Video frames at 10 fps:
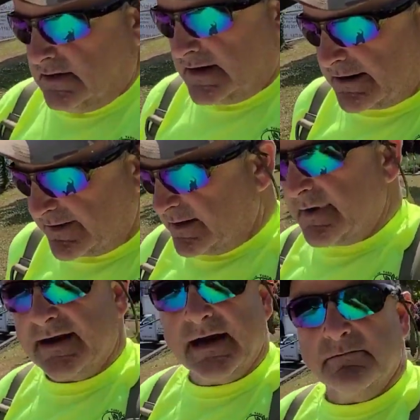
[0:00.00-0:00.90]
I
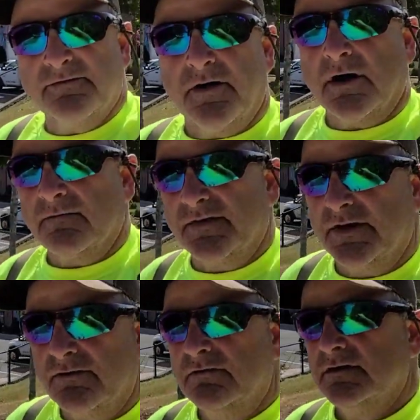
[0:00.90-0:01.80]
recommend coming to
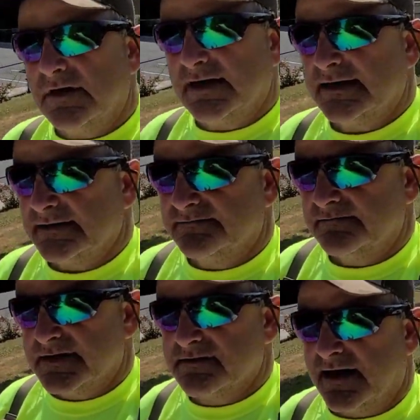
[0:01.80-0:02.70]
Farmville.
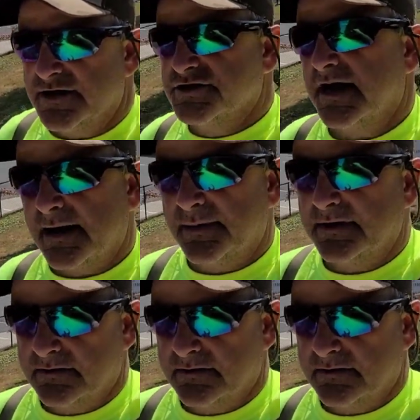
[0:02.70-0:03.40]
It's a lot of shopping.